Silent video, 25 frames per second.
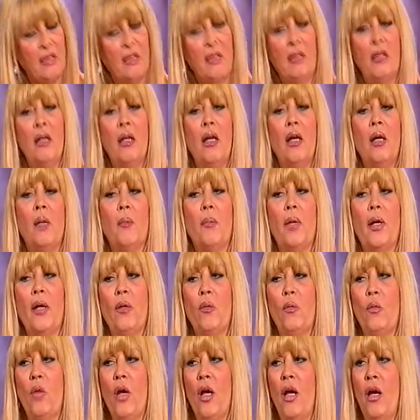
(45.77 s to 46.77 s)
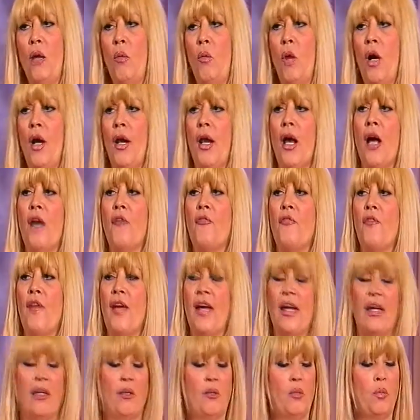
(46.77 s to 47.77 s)
Mm -hmm. But what, what I
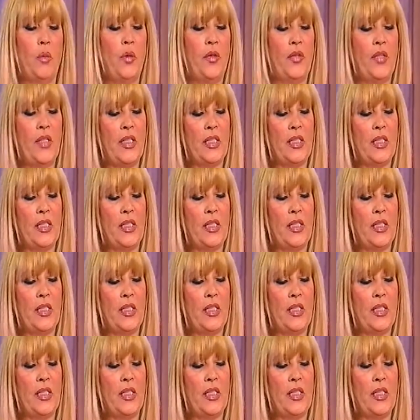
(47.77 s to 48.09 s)
found with